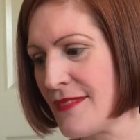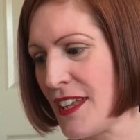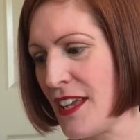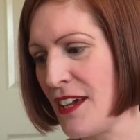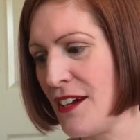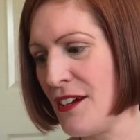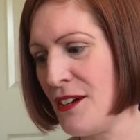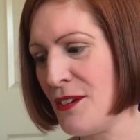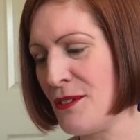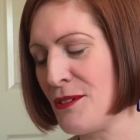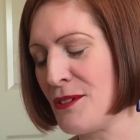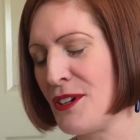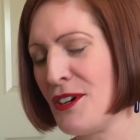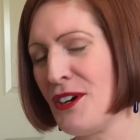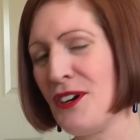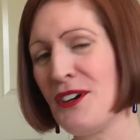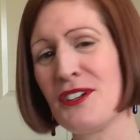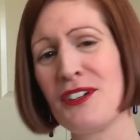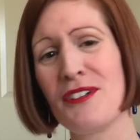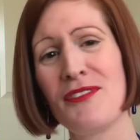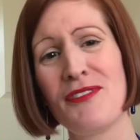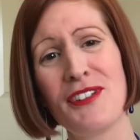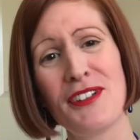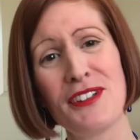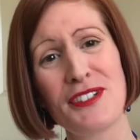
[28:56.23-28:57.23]
oh God,
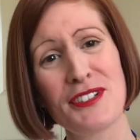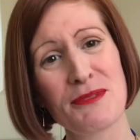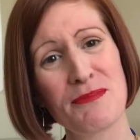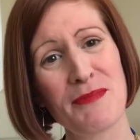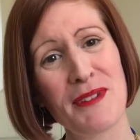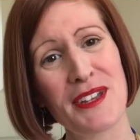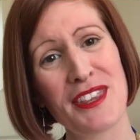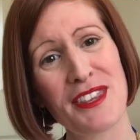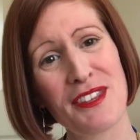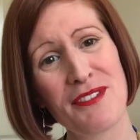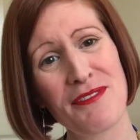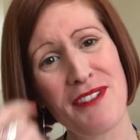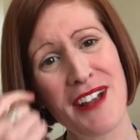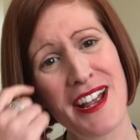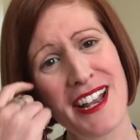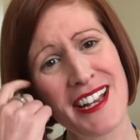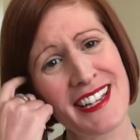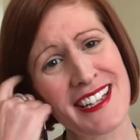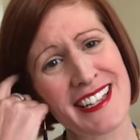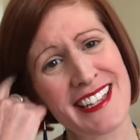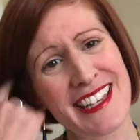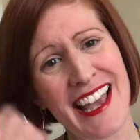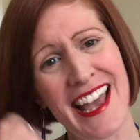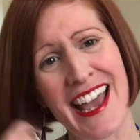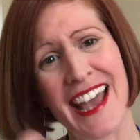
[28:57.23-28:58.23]
I've lost my thread
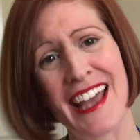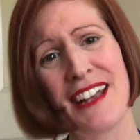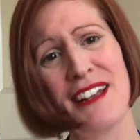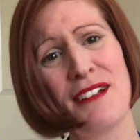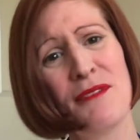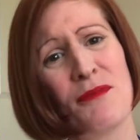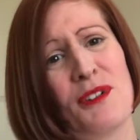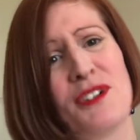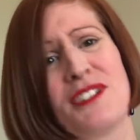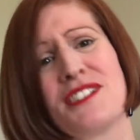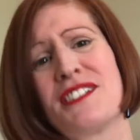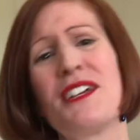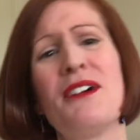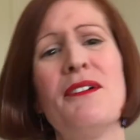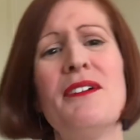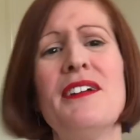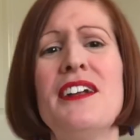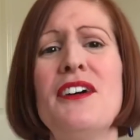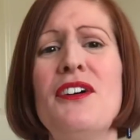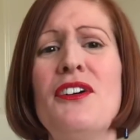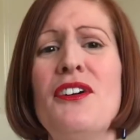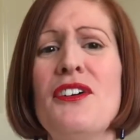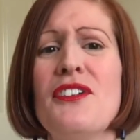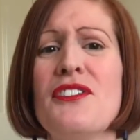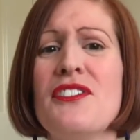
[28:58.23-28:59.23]
again. What is going
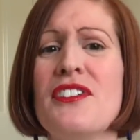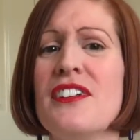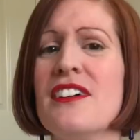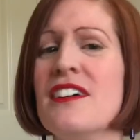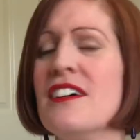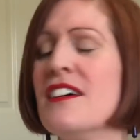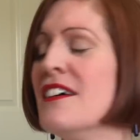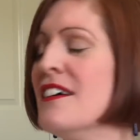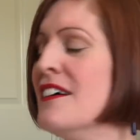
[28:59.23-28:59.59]
on?